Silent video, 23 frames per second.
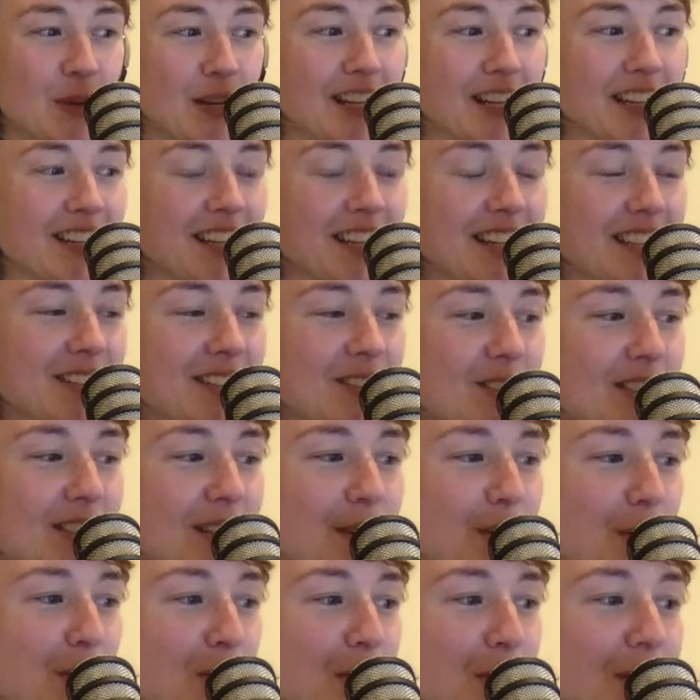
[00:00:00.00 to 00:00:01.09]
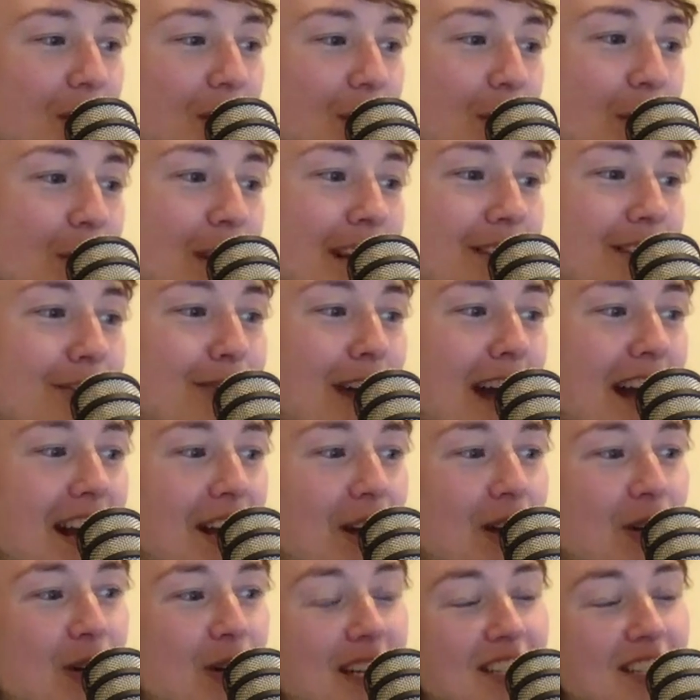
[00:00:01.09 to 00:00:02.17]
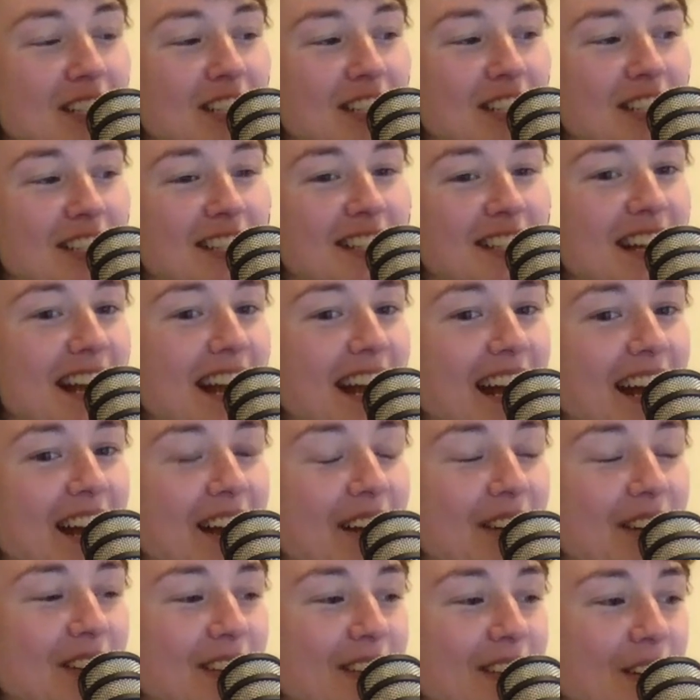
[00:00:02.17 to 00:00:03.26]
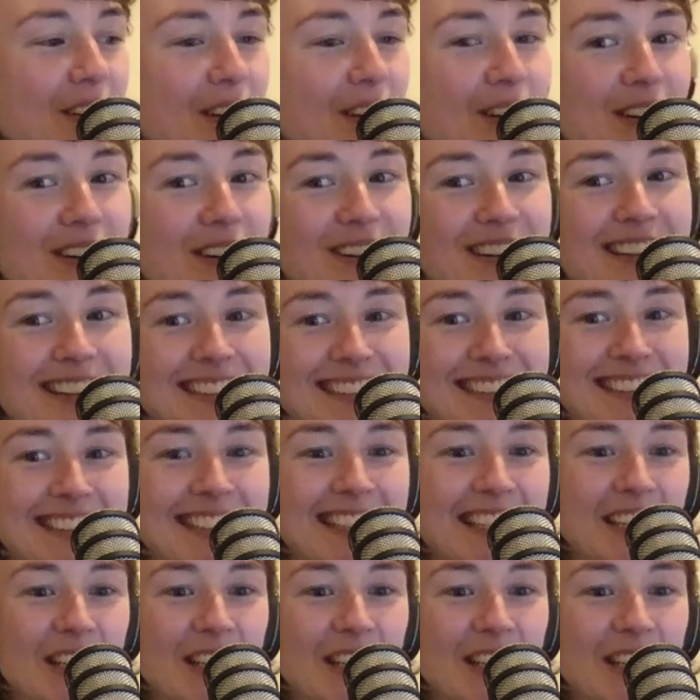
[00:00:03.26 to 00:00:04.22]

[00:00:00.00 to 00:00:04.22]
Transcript: let's do some quick fire questions now, so you